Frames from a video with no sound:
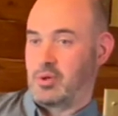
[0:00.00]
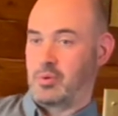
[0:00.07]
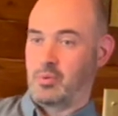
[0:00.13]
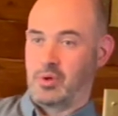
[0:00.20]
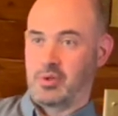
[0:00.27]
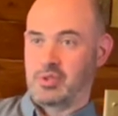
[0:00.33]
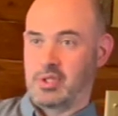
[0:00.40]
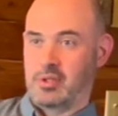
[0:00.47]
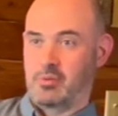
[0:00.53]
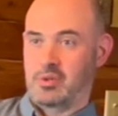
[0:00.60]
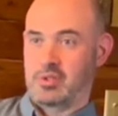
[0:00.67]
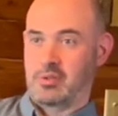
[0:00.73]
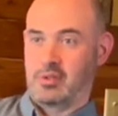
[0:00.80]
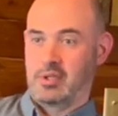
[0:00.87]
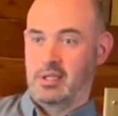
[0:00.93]
it was. And it
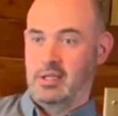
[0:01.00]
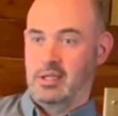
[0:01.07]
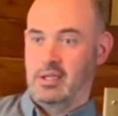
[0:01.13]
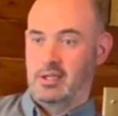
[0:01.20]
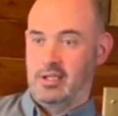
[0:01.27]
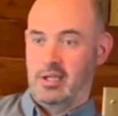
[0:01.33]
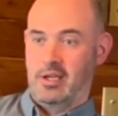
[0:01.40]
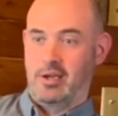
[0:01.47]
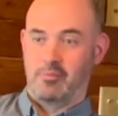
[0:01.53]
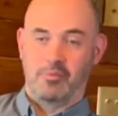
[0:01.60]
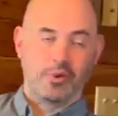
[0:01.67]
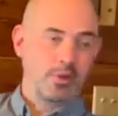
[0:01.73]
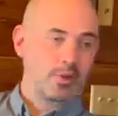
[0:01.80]
was yeah, I'm very